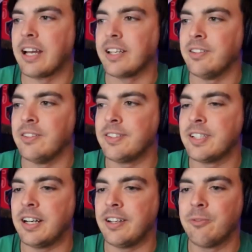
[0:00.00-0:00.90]
used
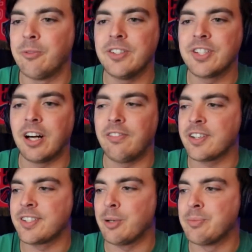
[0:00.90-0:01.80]
uh we used all of our
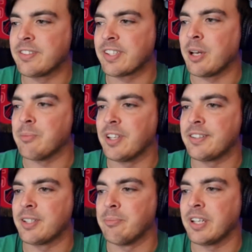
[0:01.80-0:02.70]
subs this game, so
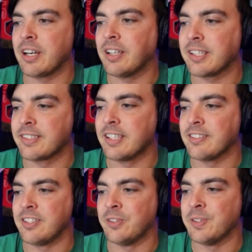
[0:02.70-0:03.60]
that's something I like seeing
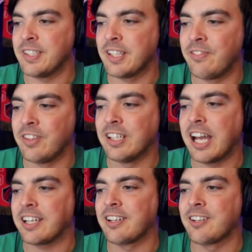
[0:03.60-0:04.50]
too. Is I feel
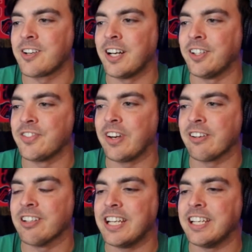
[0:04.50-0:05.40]
like Carnell is
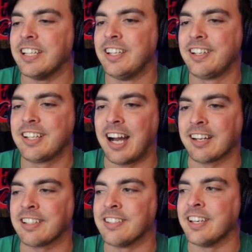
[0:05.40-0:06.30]
very
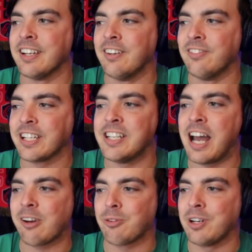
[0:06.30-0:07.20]
cognizant of like
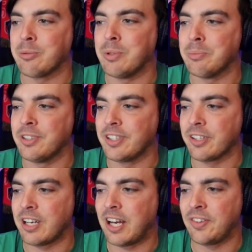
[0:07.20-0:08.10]
not running people into the
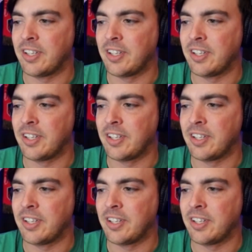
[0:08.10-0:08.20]
ground.